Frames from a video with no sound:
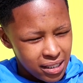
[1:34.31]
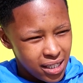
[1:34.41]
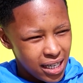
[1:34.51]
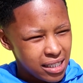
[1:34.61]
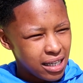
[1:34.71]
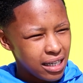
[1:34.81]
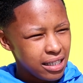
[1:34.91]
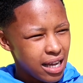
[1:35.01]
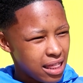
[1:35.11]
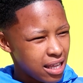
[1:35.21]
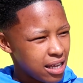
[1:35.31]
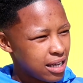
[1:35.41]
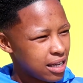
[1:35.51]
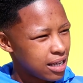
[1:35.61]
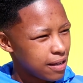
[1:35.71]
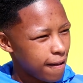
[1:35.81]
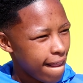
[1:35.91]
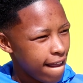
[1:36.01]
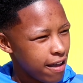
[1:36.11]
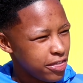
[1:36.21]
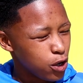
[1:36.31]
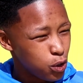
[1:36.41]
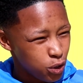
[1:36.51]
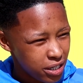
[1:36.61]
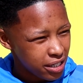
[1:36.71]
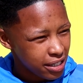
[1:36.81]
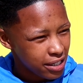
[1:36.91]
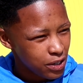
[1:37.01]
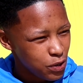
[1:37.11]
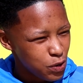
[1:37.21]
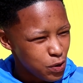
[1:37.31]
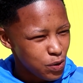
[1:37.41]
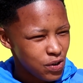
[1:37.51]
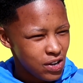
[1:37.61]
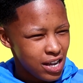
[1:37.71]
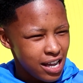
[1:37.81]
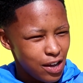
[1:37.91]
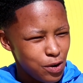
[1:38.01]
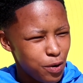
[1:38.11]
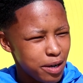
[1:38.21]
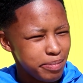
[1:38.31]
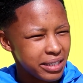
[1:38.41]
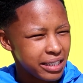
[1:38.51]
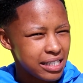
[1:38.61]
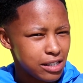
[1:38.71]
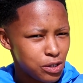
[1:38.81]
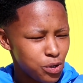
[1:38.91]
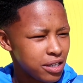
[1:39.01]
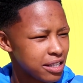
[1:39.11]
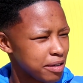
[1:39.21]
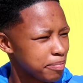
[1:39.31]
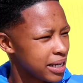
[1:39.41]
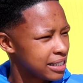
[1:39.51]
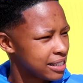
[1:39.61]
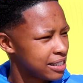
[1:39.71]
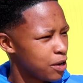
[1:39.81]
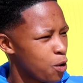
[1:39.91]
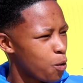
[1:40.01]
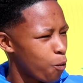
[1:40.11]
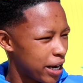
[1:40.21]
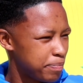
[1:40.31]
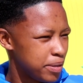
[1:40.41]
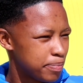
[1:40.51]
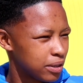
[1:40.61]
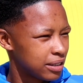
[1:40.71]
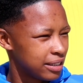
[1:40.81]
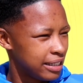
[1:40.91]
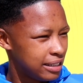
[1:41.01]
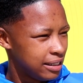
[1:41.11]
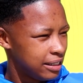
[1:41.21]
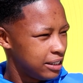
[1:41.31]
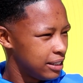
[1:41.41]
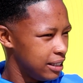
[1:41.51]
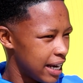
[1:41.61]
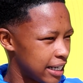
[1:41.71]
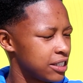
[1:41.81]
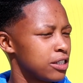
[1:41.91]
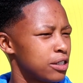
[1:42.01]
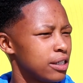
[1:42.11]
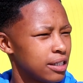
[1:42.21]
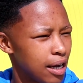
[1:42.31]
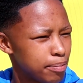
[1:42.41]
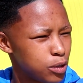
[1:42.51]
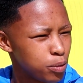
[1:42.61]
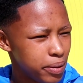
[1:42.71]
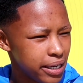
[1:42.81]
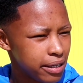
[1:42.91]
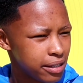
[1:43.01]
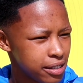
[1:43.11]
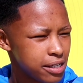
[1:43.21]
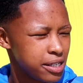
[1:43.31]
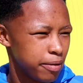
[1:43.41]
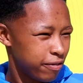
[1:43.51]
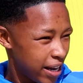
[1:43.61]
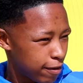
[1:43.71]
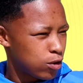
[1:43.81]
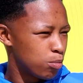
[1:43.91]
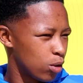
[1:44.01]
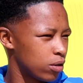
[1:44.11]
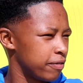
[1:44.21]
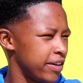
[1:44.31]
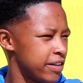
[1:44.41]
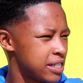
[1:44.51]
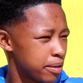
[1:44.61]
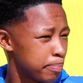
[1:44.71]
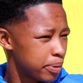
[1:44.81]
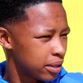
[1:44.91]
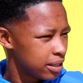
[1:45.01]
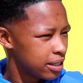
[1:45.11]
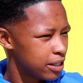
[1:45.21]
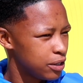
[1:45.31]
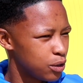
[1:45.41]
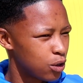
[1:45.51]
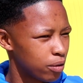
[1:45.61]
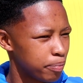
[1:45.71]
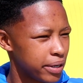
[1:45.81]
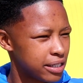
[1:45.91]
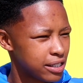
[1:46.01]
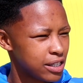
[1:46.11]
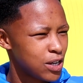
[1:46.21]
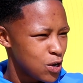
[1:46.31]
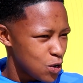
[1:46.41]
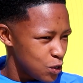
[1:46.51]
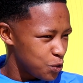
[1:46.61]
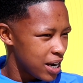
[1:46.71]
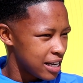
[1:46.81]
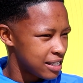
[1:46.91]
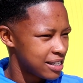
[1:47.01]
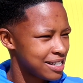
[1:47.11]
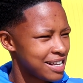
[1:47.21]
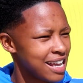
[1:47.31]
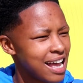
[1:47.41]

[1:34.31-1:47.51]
Tactically, I think they're good, you know. I don't want to be racist or anything, but white people, they like tend to play like football very simple, you know, compared to us.